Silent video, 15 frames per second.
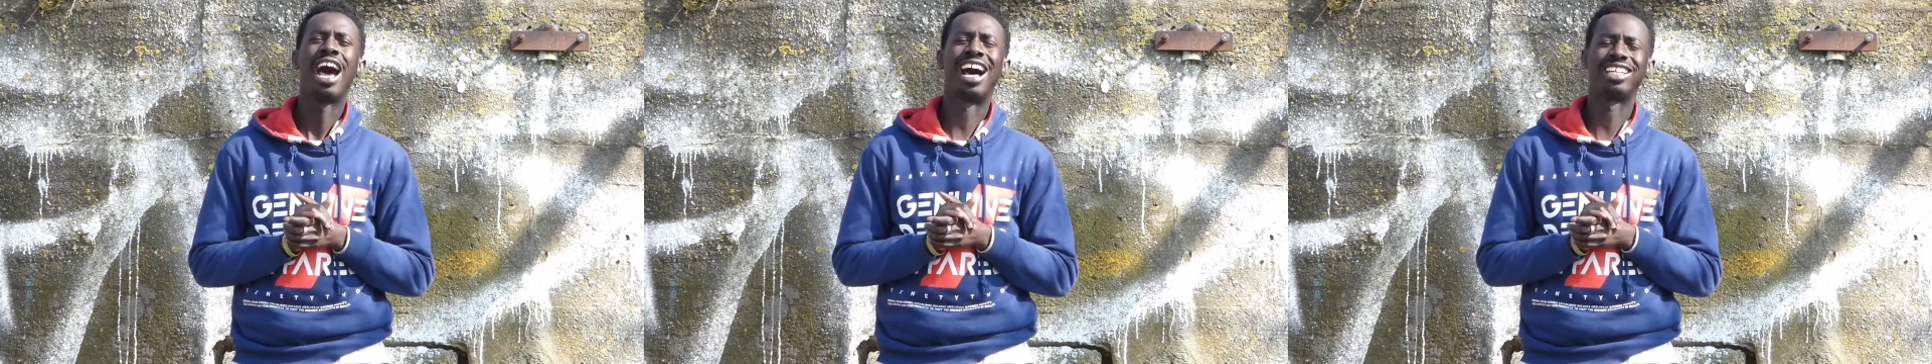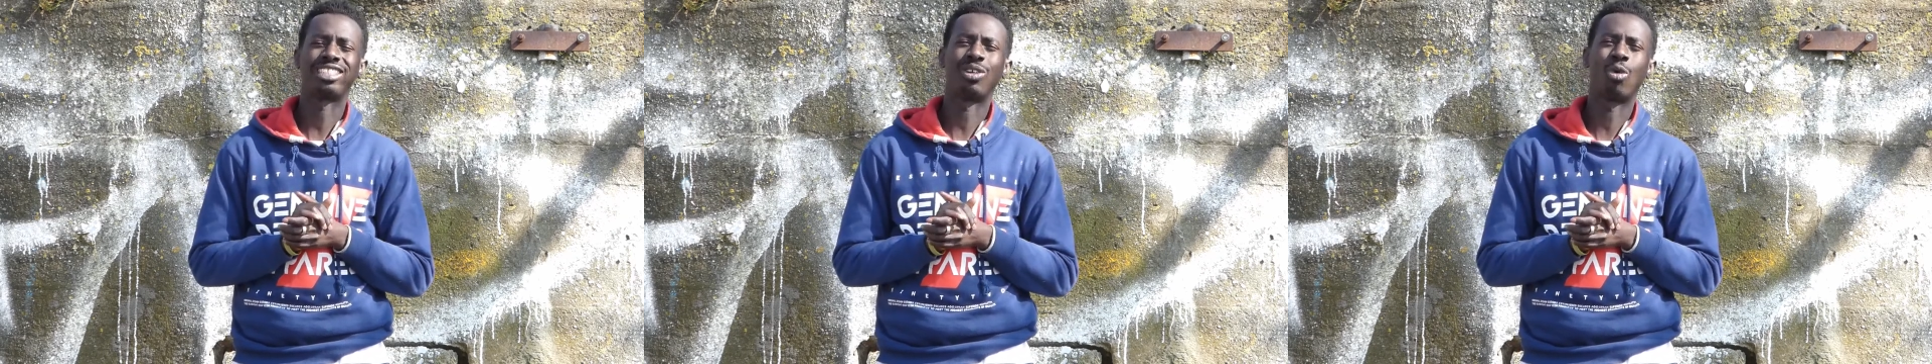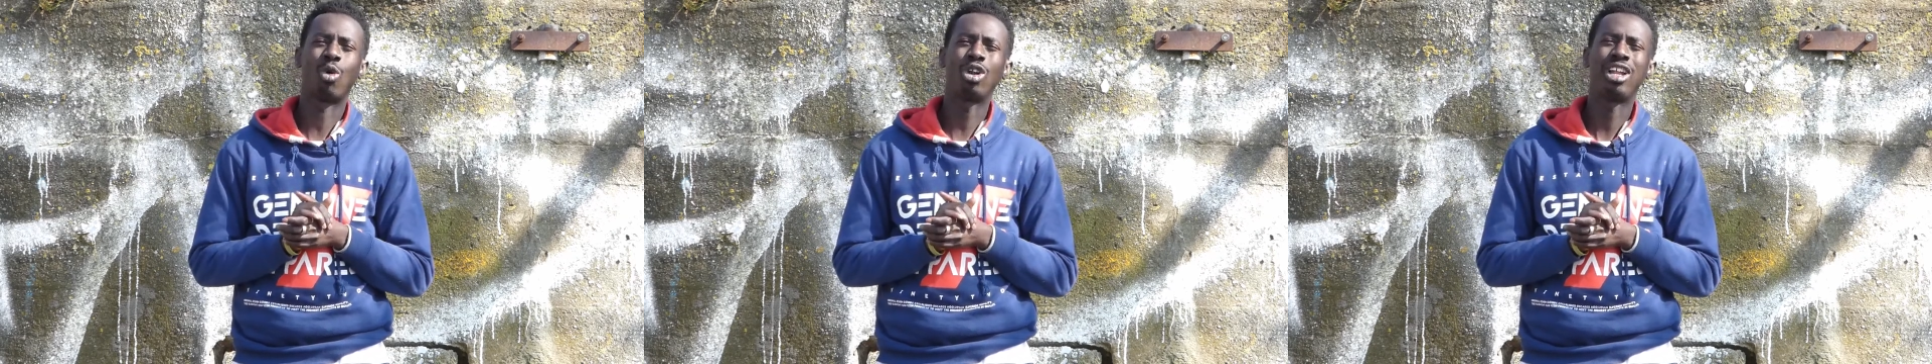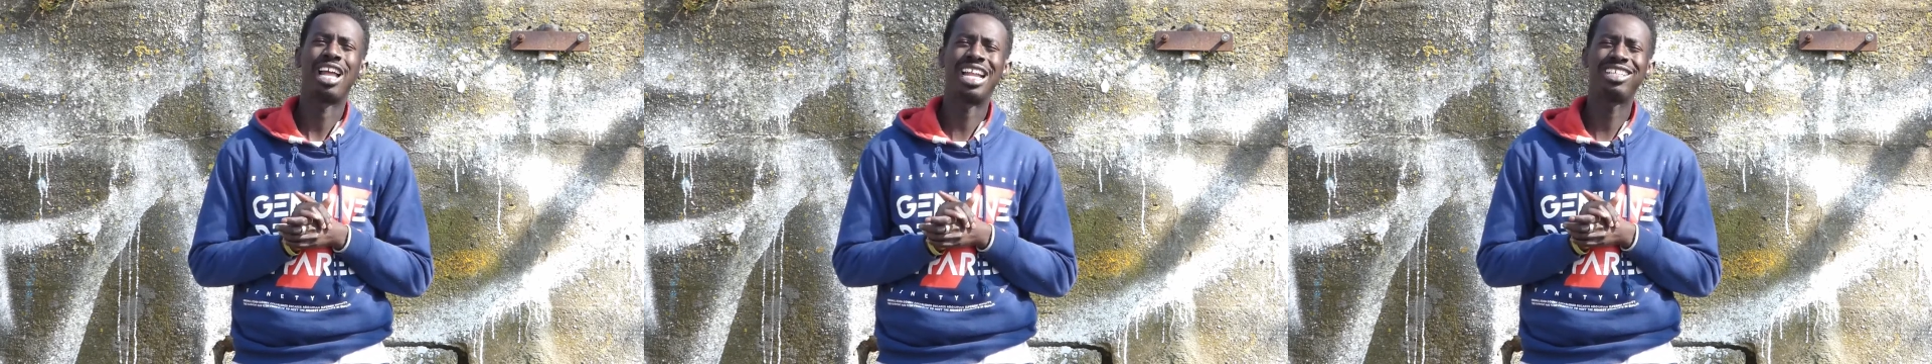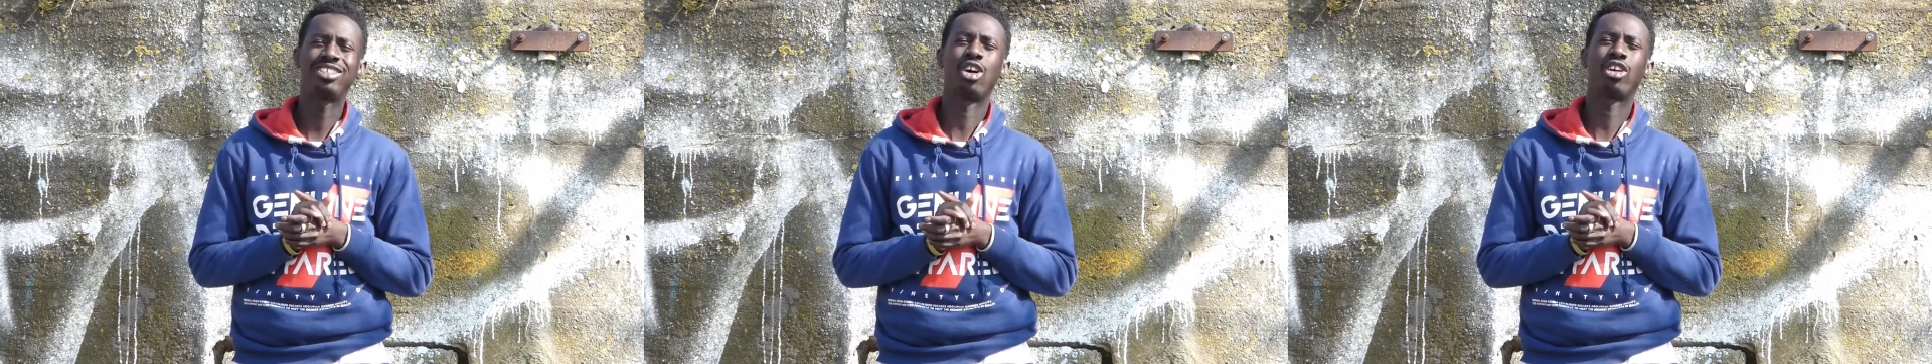As the World
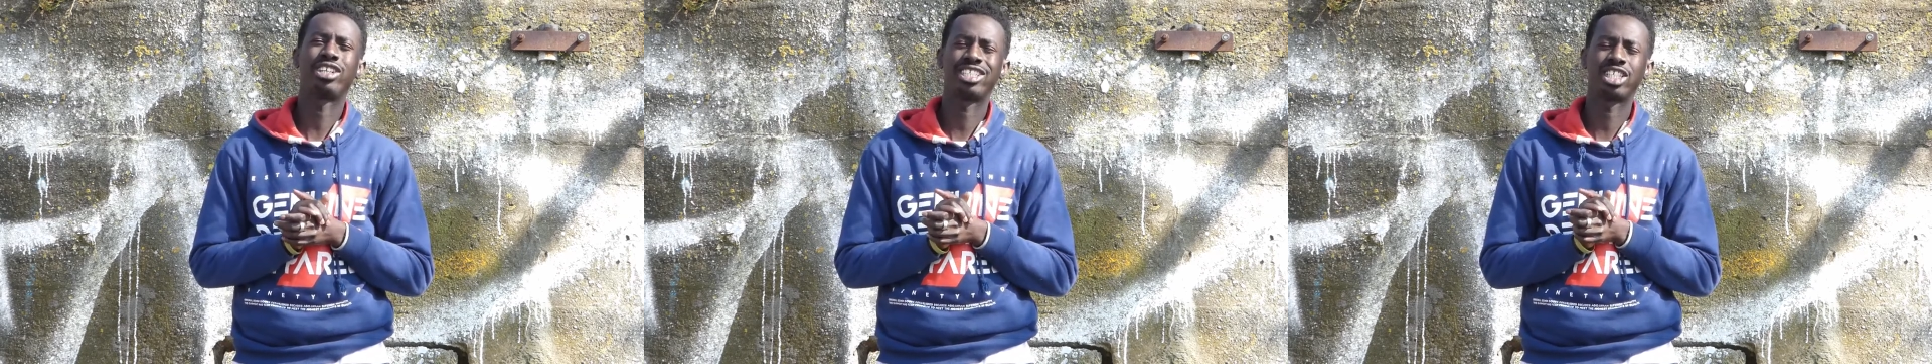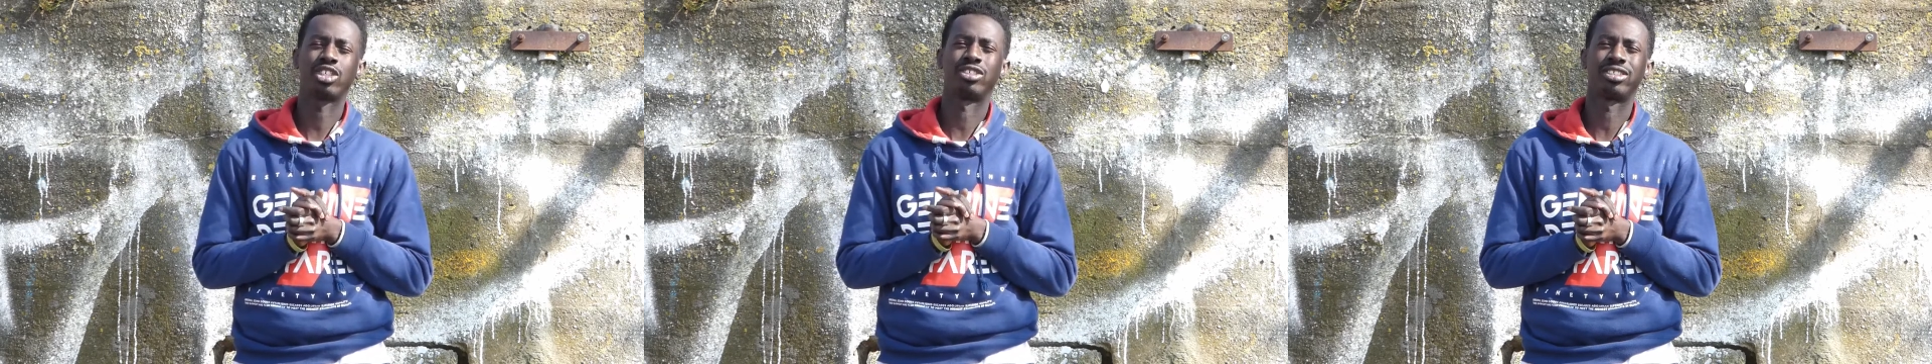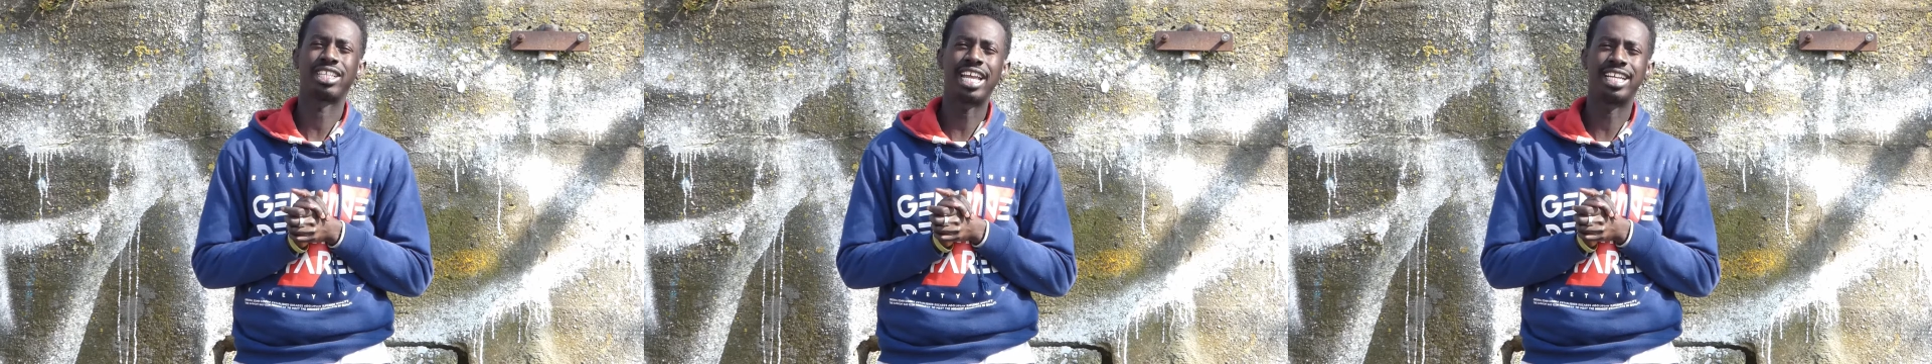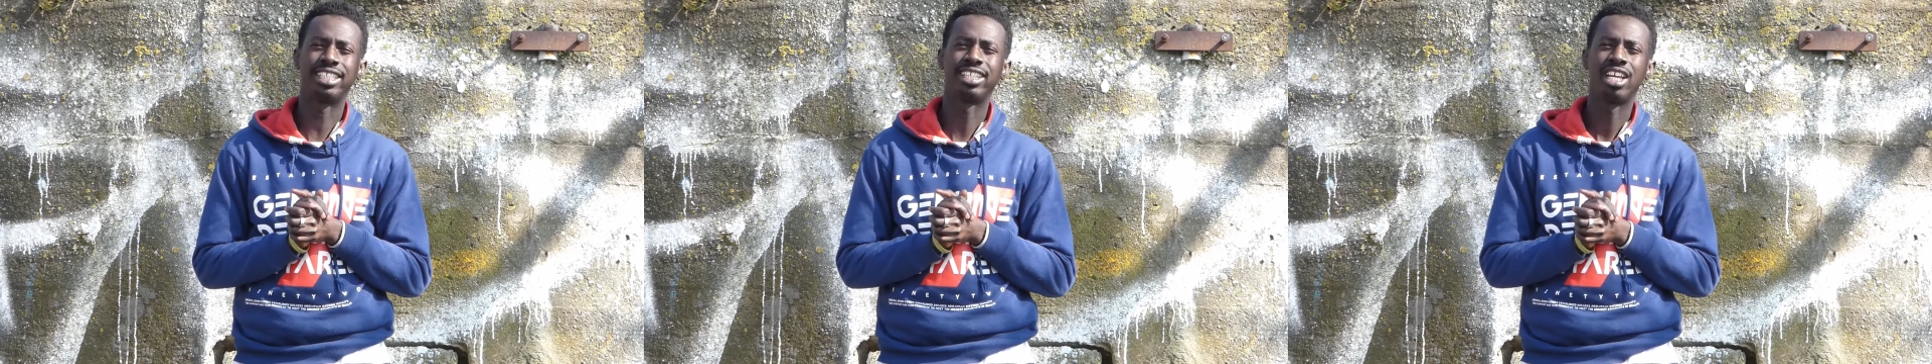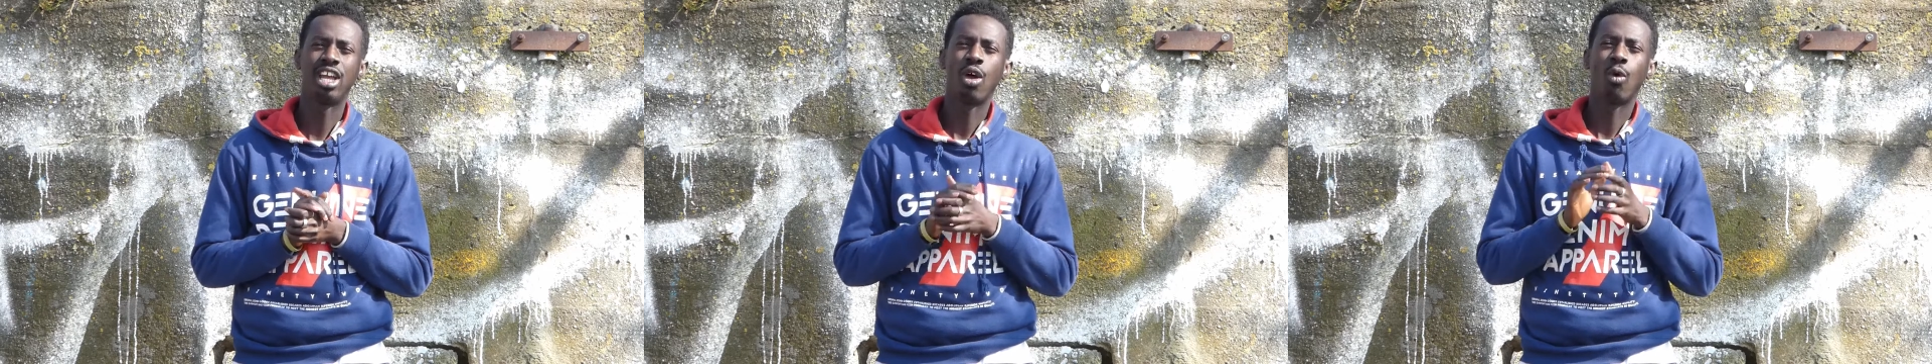Health Organization says,